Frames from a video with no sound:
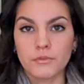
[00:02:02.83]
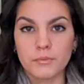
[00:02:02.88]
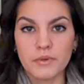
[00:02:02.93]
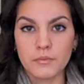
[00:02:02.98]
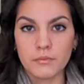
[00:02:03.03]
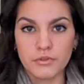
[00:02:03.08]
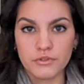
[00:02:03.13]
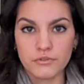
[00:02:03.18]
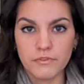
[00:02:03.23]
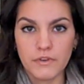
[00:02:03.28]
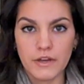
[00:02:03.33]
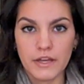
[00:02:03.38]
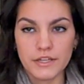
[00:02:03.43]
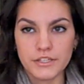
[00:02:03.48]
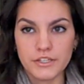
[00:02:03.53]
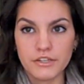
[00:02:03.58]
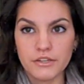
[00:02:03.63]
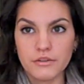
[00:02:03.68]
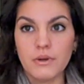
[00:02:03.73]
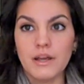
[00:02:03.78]
for people to
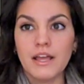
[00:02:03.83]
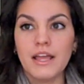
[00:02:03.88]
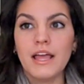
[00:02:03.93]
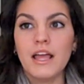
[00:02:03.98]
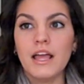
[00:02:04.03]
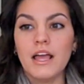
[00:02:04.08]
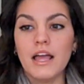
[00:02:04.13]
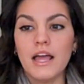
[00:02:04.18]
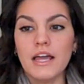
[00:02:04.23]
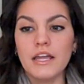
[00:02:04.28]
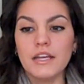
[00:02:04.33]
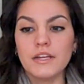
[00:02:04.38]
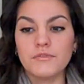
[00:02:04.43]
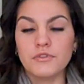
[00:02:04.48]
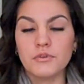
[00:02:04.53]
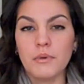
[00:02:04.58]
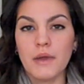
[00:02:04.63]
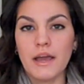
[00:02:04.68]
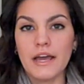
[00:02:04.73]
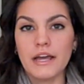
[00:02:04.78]
find you. And
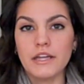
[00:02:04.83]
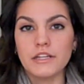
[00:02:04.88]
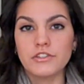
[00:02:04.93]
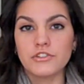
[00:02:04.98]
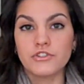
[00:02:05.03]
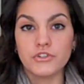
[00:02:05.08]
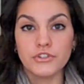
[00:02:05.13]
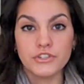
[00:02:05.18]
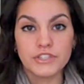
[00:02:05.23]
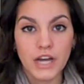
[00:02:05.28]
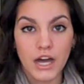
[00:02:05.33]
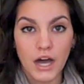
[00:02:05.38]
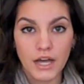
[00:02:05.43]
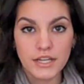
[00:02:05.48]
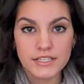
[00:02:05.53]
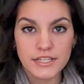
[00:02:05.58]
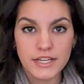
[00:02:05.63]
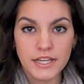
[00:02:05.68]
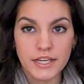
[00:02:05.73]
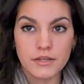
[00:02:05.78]
if you had good
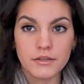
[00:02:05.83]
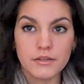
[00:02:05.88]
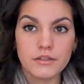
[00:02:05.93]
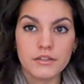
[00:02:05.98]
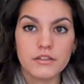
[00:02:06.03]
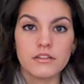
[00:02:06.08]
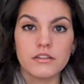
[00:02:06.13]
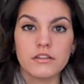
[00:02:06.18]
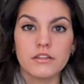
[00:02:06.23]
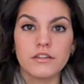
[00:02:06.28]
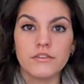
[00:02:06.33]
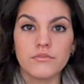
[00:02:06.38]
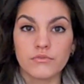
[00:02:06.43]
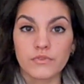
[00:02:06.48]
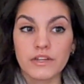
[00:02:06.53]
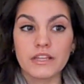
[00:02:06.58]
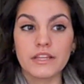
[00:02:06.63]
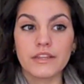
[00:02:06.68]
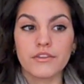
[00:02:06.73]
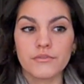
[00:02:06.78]
content,
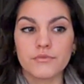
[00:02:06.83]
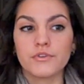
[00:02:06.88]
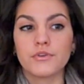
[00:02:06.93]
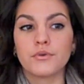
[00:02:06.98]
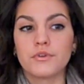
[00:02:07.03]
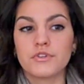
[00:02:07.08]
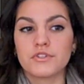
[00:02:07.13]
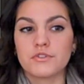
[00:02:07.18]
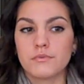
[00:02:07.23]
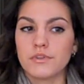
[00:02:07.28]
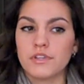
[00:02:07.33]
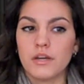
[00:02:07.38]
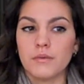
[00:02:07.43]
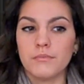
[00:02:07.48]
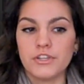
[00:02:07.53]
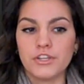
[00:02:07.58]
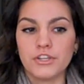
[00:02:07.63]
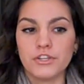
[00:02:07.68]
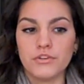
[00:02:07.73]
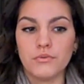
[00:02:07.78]
really the viewers would
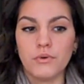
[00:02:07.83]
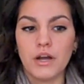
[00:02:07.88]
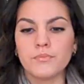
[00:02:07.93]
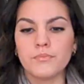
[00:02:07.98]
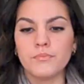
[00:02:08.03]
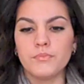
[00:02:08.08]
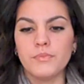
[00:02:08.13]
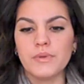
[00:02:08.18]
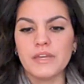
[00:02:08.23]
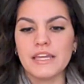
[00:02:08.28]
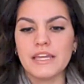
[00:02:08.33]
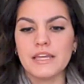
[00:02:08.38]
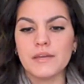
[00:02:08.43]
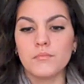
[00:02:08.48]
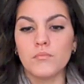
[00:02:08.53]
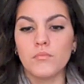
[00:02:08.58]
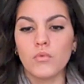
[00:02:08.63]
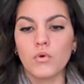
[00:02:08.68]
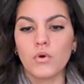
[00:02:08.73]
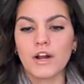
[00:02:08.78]
come to you.
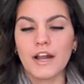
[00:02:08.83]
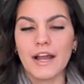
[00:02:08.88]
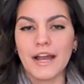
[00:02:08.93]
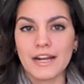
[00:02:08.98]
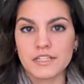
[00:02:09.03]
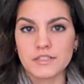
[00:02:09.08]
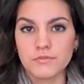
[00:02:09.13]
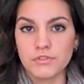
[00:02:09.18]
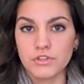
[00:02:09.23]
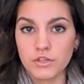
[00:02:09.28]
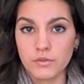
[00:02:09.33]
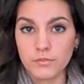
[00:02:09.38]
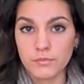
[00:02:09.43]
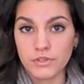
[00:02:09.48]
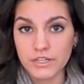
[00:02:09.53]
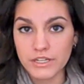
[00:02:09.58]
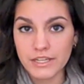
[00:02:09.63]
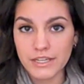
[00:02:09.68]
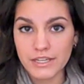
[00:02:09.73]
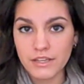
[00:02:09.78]
Be more active in the
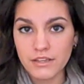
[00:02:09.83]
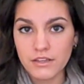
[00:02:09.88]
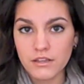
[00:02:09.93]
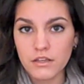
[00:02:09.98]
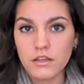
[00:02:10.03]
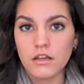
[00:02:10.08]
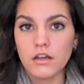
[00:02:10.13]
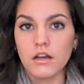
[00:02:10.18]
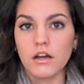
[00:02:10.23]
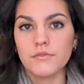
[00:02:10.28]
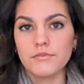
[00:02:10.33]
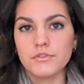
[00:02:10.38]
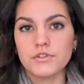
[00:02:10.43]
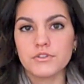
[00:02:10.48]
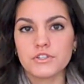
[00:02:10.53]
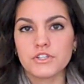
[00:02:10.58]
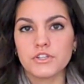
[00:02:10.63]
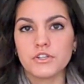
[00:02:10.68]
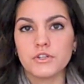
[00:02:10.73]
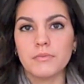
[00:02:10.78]
community of
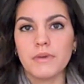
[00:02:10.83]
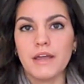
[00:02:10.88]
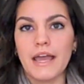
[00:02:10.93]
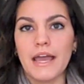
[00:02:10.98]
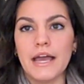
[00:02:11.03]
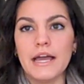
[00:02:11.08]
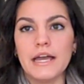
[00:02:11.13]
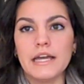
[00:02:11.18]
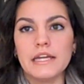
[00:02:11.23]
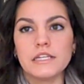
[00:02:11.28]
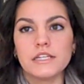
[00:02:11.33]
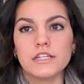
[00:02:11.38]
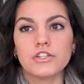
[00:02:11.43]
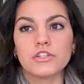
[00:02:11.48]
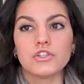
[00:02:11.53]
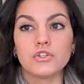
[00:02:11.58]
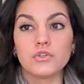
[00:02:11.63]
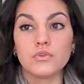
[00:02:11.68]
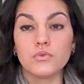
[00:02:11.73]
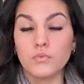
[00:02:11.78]
YouTube, and
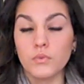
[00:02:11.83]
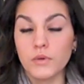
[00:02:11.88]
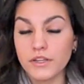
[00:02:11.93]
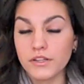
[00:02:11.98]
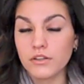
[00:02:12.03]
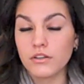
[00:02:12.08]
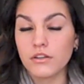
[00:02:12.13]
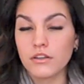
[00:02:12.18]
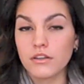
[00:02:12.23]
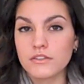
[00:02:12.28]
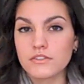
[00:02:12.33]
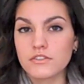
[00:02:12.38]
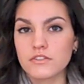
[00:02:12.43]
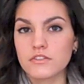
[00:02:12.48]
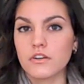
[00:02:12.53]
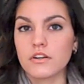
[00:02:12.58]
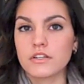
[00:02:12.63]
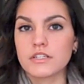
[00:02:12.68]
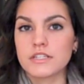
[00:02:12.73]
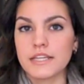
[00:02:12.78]
you will
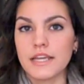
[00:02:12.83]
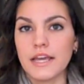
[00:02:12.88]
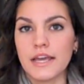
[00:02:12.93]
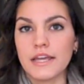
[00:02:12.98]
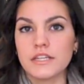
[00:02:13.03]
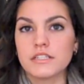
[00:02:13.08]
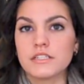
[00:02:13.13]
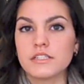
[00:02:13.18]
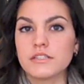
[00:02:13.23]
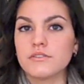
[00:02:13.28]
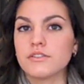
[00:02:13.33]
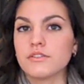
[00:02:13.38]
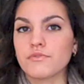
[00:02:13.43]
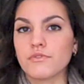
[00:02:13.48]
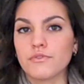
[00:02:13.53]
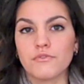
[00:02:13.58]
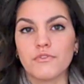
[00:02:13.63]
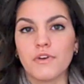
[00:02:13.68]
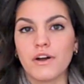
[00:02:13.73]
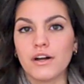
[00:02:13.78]
start to get
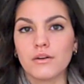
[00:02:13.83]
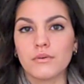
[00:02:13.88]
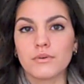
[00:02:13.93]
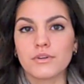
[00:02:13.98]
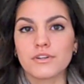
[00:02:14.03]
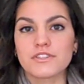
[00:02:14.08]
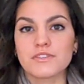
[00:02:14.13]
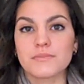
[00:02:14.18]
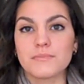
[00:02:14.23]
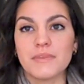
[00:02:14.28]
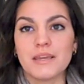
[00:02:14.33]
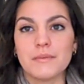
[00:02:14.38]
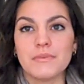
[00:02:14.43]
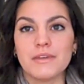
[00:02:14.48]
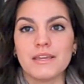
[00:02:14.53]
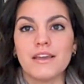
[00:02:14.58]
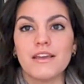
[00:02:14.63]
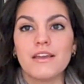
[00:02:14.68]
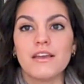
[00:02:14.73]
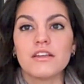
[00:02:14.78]
different followers.
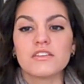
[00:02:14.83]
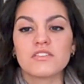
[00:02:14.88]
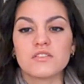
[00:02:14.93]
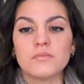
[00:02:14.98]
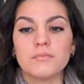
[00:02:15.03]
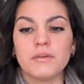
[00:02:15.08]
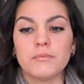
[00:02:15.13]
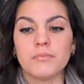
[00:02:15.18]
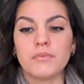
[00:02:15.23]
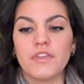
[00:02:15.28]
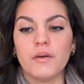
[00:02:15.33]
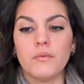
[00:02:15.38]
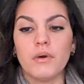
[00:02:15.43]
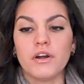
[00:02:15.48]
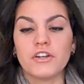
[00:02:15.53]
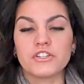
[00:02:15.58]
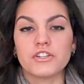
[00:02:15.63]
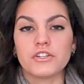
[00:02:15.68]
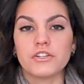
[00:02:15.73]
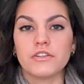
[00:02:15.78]
Maybe some people that
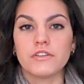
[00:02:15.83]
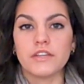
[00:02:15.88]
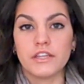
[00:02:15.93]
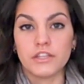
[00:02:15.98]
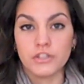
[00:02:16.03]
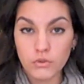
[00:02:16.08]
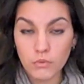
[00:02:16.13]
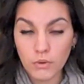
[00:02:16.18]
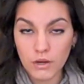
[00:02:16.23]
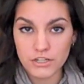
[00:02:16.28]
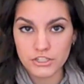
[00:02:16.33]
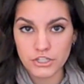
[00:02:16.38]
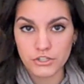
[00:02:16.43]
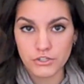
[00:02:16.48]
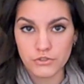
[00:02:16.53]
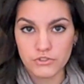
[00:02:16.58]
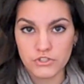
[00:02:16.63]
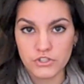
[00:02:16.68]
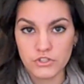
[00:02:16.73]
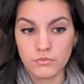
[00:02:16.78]
watch that you watch
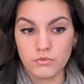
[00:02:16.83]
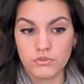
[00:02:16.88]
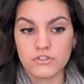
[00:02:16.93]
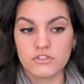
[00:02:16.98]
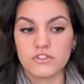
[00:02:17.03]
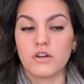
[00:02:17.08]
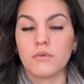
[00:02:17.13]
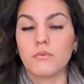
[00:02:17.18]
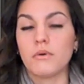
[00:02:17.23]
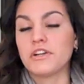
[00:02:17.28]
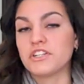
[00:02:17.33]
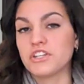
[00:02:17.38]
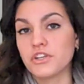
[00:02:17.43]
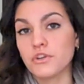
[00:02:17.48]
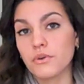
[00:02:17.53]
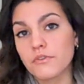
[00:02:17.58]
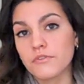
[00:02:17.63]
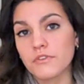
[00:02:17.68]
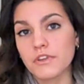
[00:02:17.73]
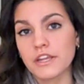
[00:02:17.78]
on YouTube will start
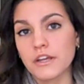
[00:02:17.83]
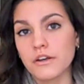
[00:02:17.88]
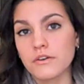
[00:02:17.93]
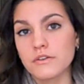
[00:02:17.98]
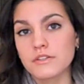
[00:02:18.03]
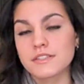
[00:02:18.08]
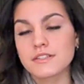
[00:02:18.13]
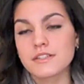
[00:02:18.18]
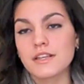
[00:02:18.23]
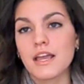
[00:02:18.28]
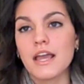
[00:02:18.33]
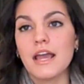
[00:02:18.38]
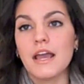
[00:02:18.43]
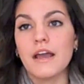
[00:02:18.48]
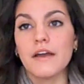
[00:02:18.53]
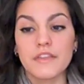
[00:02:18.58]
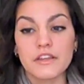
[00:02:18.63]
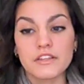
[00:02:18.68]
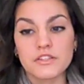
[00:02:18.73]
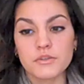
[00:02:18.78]
watching your videos,
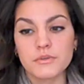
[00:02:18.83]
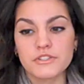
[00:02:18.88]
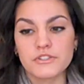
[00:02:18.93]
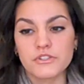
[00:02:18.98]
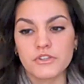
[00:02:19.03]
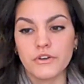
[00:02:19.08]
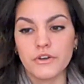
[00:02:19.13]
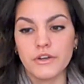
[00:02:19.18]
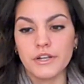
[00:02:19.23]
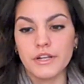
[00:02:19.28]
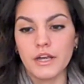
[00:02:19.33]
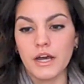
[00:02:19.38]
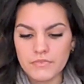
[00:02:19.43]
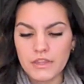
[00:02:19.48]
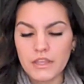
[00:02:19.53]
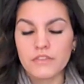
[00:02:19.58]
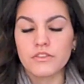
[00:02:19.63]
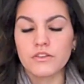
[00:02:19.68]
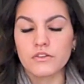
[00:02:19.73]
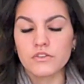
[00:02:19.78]
and that's always good.
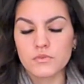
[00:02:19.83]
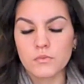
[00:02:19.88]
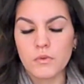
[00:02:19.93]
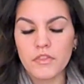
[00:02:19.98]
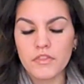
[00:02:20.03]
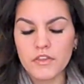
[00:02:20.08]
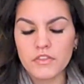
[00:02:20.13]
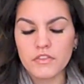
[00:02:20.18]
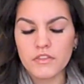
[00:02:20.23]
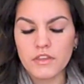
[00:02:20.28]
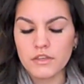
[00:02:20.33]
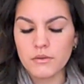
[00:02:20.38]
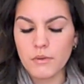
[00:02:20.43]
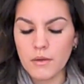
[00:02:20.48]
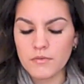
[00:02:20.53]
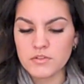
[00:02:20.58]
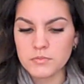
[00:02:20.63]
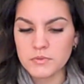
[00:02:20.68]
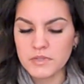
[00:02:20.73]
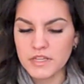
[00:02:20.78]
There's one thing that you
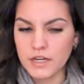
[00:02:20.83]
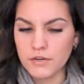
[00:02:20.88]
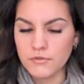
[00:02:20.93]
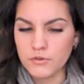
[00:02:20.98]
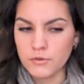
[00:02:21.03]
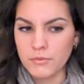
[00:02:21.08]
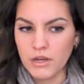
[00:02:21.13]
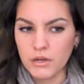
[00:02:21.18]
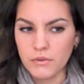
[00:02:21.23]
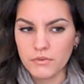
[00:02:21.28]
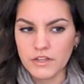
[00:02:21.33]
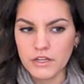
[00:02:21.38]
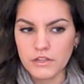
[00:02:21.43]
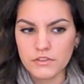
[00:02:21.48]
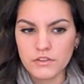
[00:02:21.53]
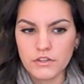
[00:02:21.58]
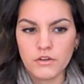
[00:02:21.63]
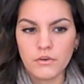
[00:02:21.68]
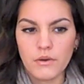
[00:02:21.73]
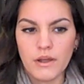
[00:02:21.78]
have to be careful about
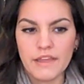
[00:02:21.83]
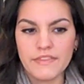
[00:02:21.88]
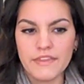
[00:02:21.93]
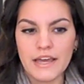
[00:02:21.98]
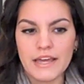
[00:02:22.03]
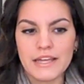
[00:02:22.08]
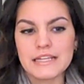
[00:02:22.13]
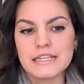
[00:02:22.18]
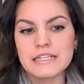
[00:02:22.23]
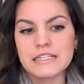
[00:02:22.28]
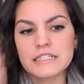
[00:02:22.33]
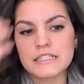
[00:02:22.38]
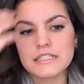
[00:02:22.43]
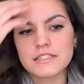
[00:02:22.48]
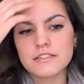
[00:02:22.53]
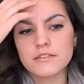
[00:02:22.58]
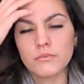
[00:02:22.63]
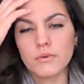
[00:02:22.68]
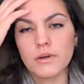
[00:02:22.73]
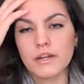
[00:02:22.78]
that though, and that
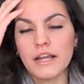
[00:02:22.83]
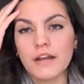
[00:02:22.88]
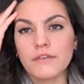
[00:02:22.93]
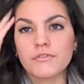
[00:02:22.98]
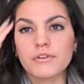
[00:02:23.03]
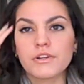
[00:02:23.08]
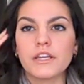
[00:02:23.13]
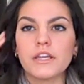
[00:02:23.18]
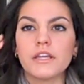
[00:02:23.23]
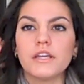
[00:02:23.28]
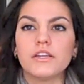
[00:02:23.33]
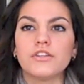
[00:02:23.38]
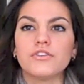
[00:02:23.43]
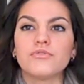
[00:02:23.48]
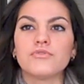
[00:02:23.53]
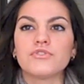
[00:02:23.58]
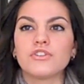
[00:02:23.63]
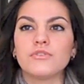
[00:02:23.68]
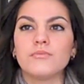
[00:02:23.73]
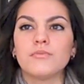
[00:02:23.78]
is what every
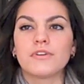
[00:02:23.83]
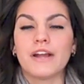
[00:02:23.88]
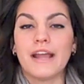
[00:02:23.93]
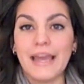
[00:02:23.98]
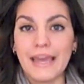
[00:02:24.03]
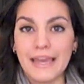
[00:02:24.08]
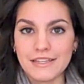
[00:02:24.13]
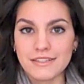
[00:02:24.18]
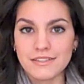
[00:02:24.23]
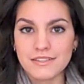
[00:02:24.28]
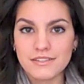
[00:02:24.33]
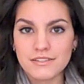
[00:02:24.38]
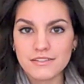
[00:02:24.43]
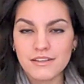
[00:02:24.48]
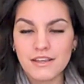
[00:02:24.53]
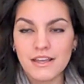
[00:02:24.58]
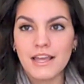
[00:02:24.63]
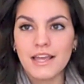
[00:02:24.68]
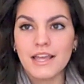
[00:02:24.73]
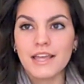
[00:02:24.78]
YouTuber
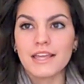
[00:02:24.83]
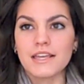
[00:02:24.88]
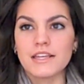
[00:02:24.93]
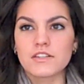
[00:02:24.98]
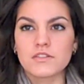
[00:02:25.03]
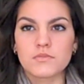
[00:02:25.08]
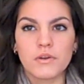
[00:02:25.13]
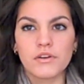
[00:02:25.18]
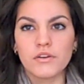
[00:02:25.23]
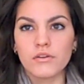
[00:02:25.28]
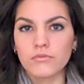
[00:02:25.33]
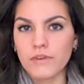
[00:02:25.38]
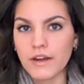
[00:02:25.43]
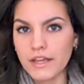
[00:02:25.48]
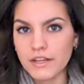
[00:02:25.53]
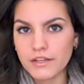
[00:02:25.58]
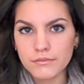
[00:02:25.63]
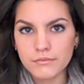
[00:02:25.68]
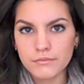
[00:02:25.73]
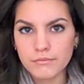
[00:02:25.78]
hates is when a
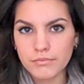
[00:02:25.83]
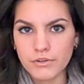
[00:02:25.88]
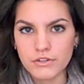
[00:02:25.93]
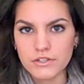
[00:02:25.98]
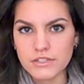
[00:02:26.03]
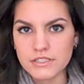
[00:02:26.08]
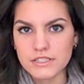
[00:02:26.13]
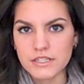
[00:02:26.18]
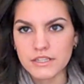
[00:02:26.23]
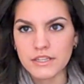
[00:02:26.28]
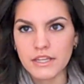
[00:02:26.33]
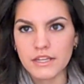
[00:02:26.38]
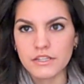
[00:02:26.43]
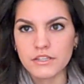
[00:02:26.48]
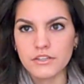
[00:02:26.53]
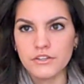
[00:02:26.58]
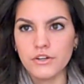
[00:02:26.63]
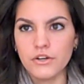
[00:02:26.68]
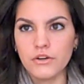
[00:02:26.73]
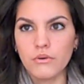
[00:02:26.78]
random person
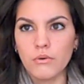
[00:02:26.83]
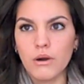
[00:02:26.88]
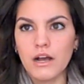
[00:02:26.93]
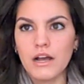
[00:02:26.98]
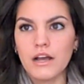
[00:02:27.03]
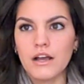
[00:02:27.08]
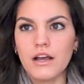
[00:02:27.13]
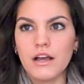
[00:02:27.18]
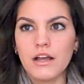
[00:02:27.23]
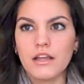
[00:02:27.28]
that, you know,